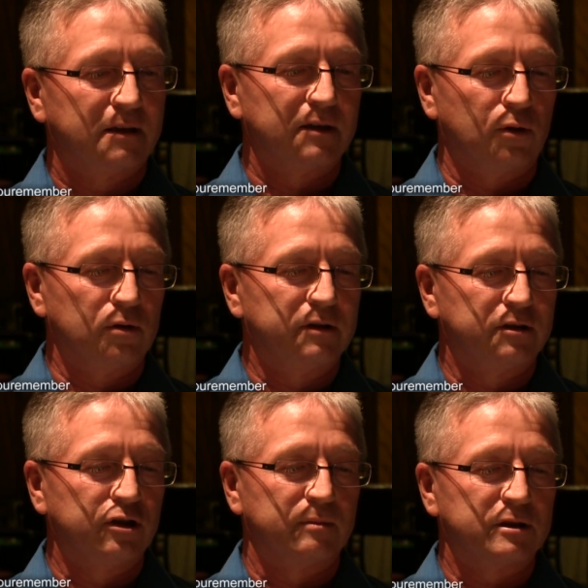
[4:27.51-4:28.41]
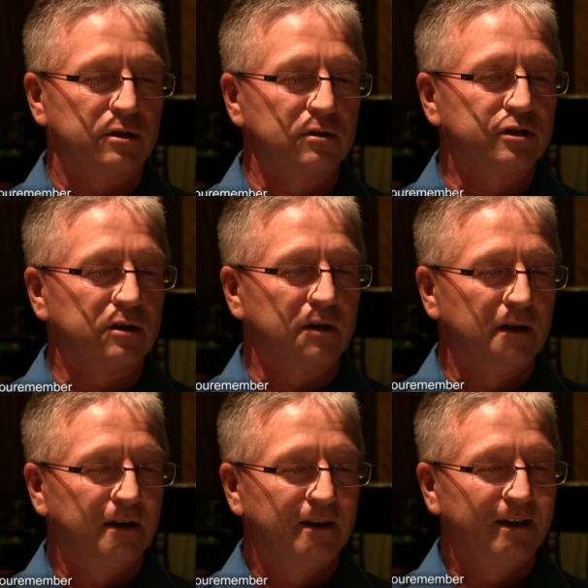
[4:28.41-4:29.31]
an older German soldier.
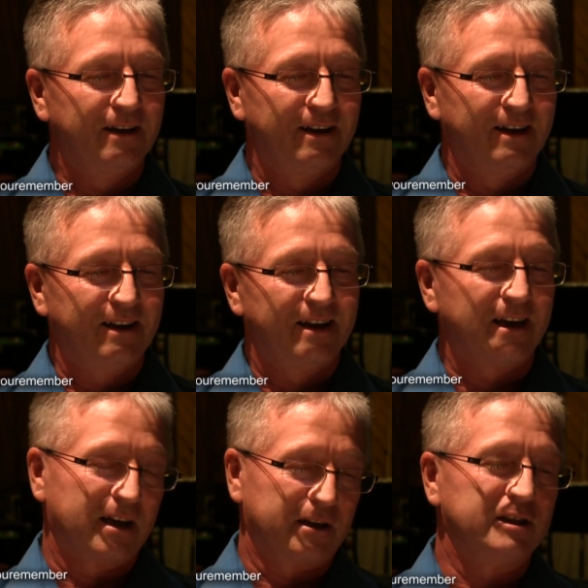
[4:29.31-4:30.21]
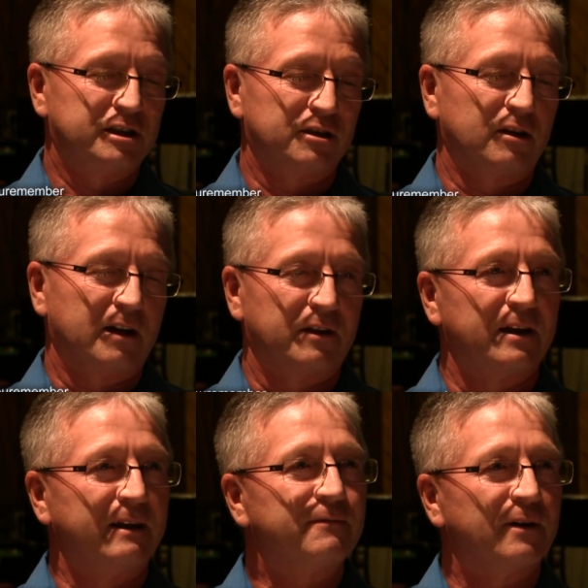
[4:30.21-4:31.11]
Uh, he still got the
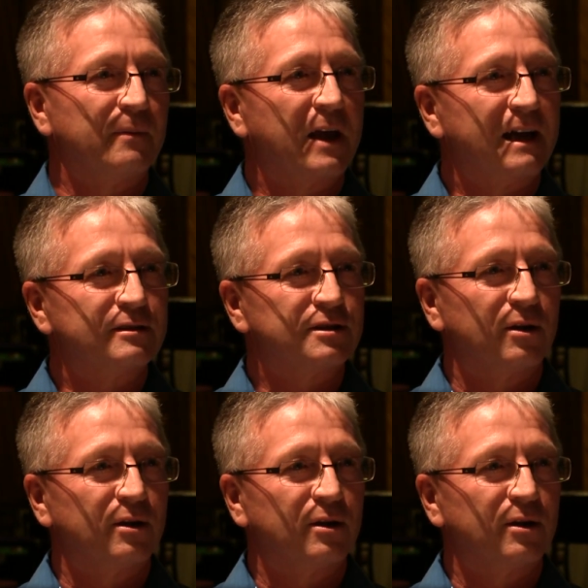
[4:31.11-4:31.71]
knife from that,